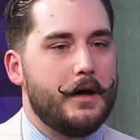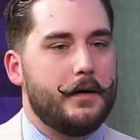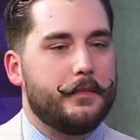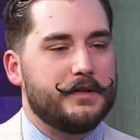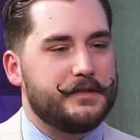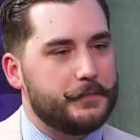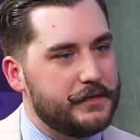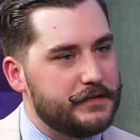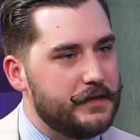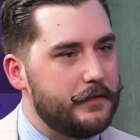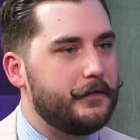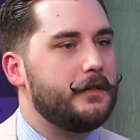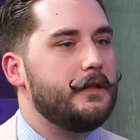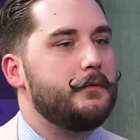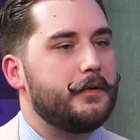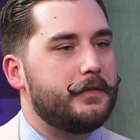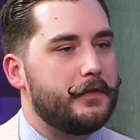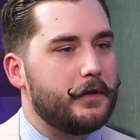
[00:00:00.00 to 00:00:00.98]
But
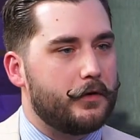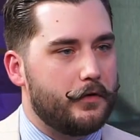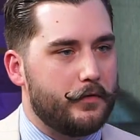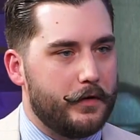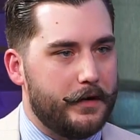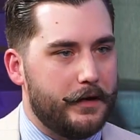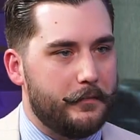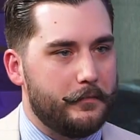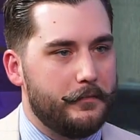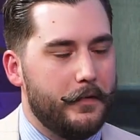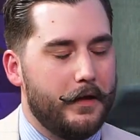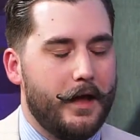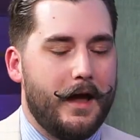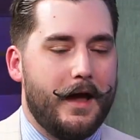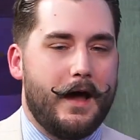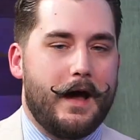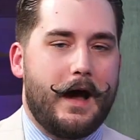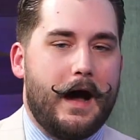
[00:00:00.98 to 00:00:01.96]
specifically with the cream,
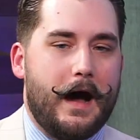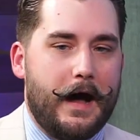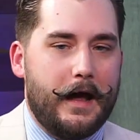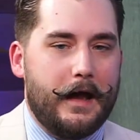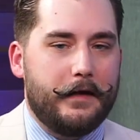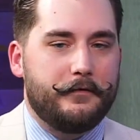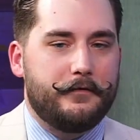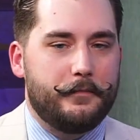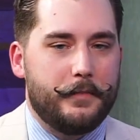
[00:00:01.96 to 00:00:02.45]
I've